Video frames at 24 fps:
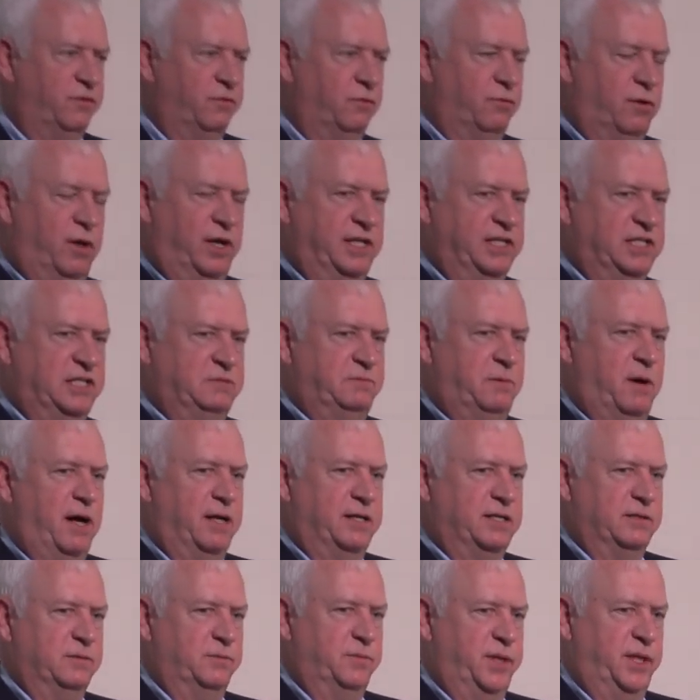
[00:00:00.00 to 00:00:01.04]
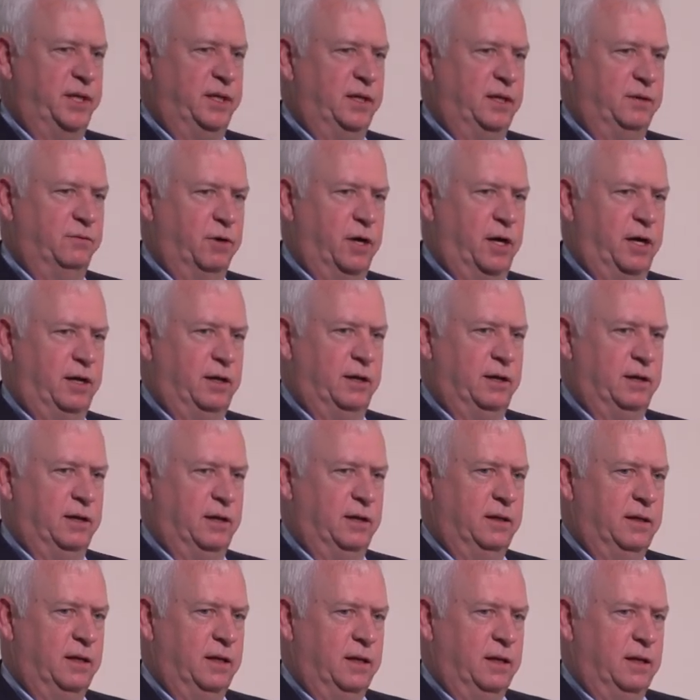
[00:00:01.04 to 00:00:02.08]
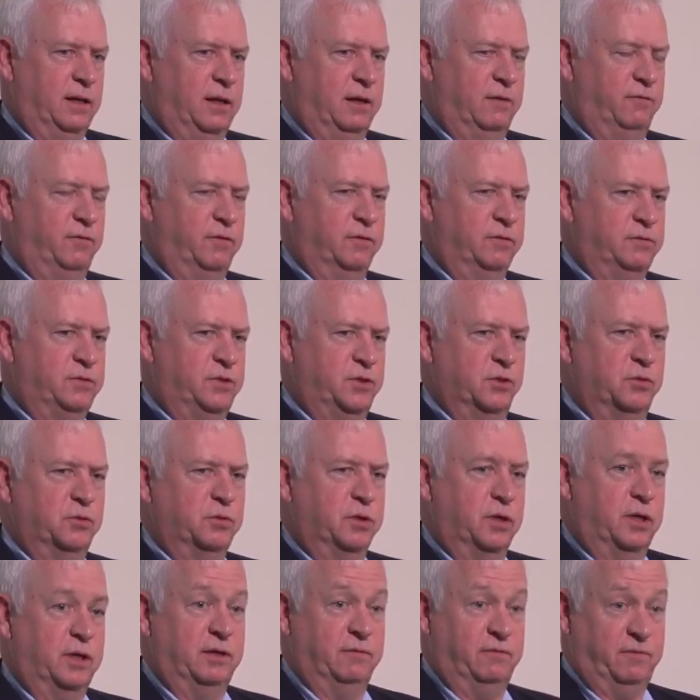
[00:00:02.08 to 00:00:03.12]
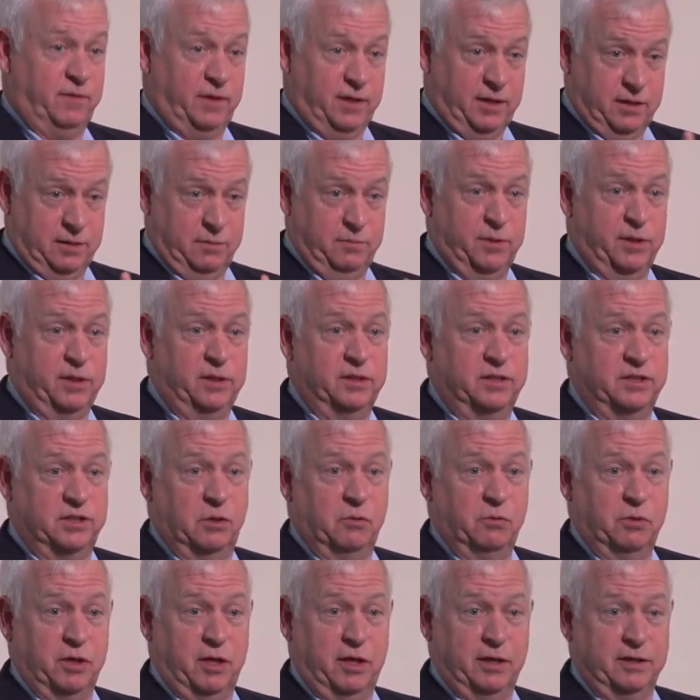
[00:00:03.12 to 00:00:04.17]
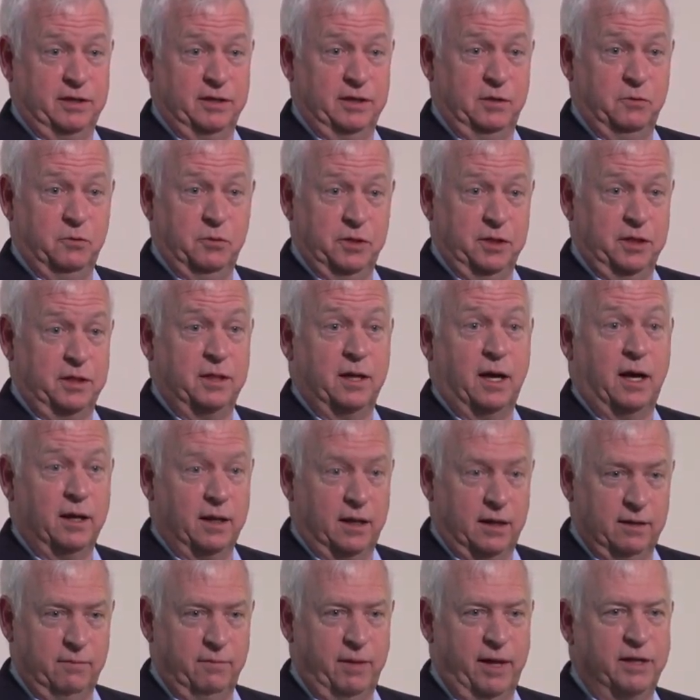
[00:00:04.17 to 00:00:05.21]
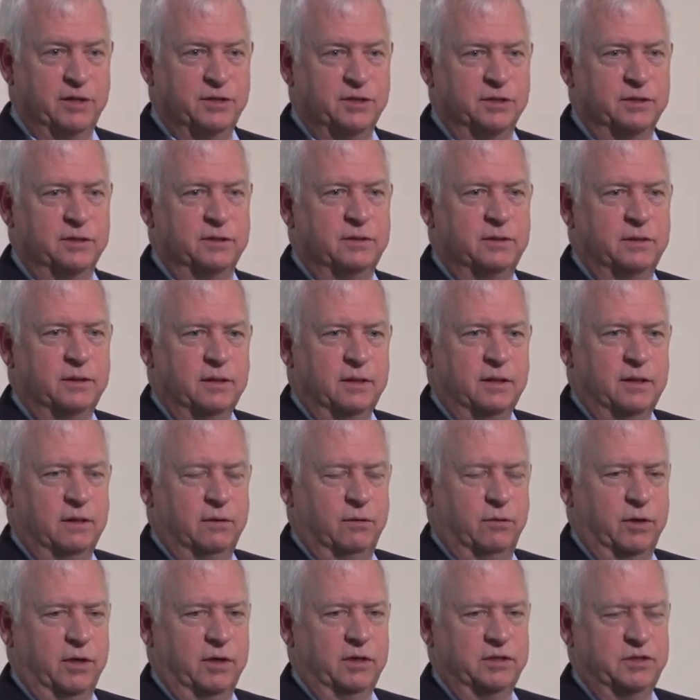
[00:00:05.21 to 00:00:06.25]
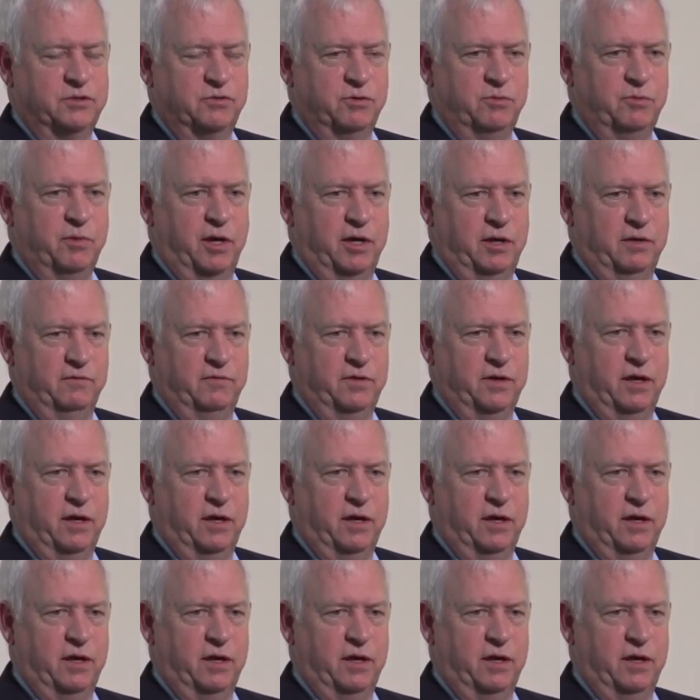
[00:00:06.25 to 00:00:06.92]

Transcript: the right spot to be, right? If you're too if he had been so reluctant, he wouldn't have done it. Imagine what history might have